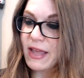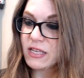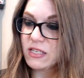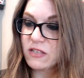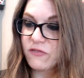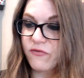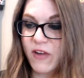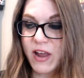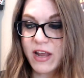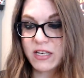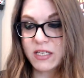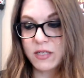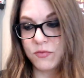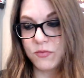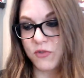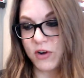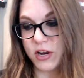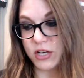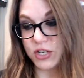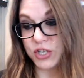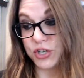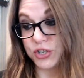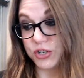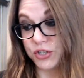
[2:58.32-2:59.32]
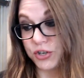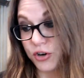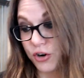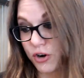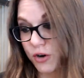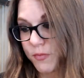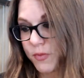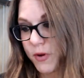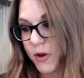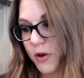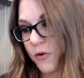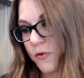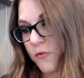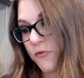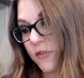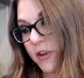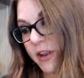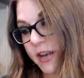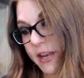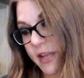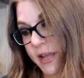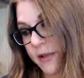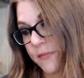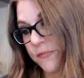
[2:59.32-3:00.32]
Phantom Ranger, Turbo,
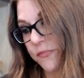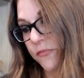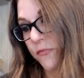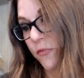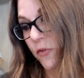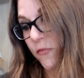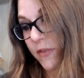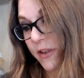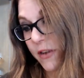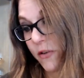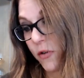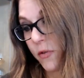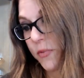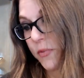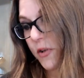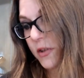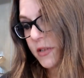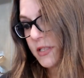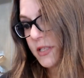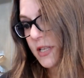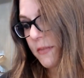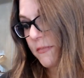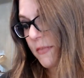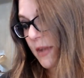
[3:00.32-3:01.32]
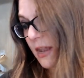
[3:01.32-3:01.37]
Rita, Rita Repulsa, Mighty